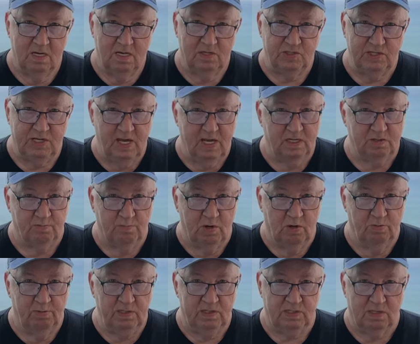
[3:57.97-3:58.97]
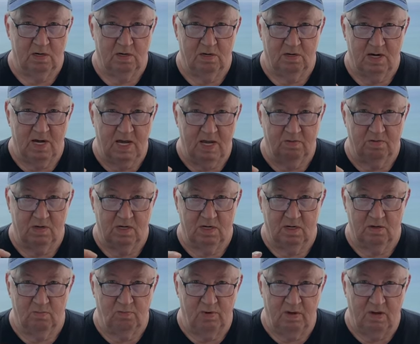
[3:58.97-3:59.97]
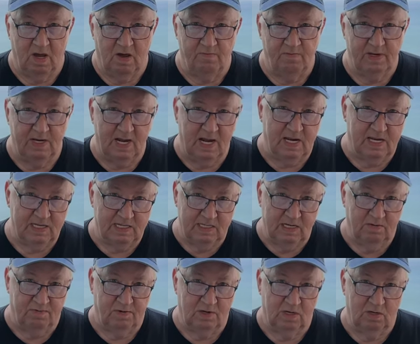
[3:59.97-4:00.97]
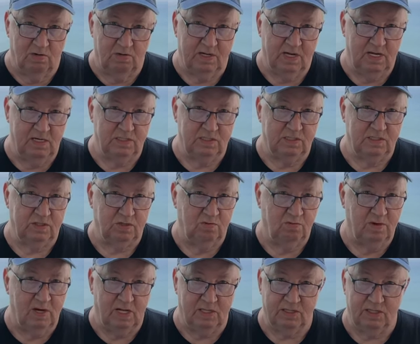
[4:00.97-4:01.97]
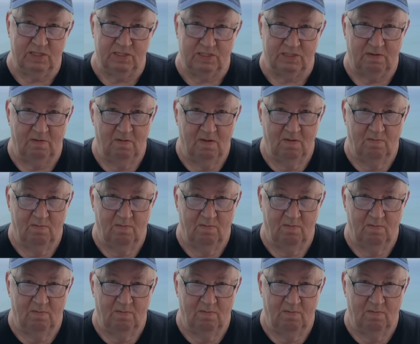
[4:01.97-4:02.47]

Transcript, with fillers: She has Movistar. I have Claro. I've been out different locations throughout this